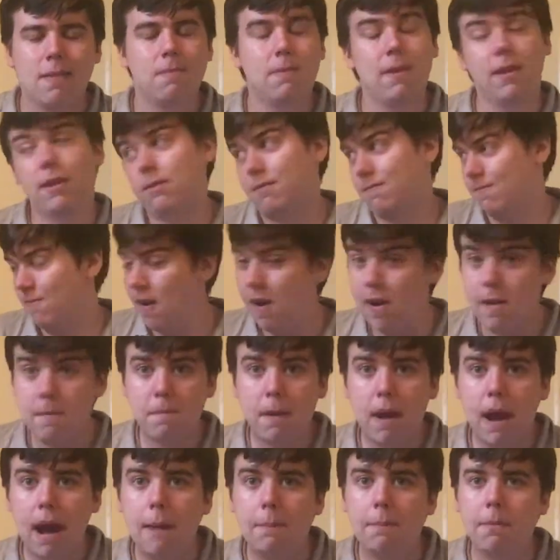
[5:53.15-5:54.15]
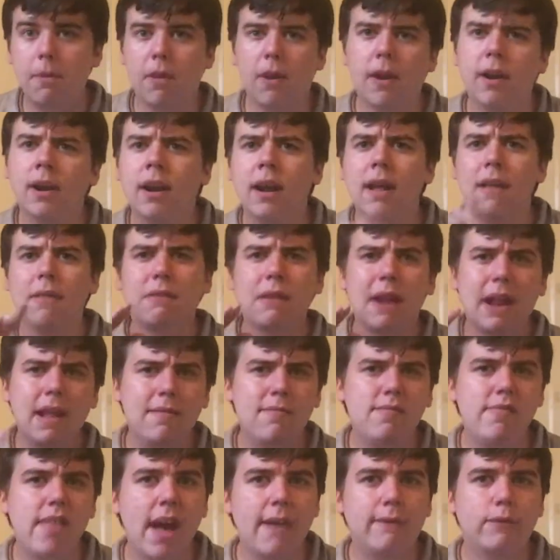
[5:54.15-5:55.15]
that's very popular that I
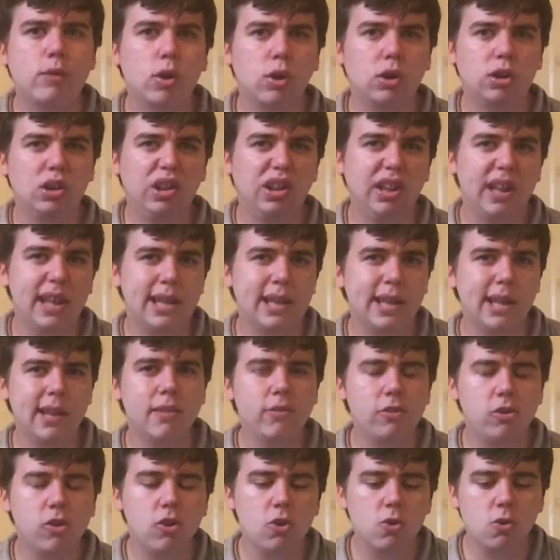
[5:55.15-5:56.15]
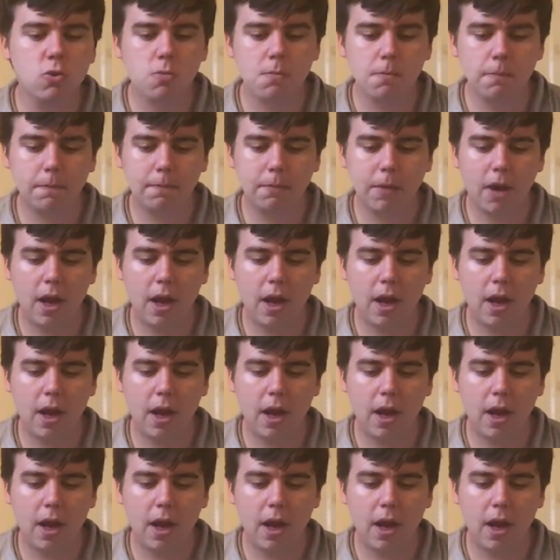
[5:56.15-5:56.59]
never listened to,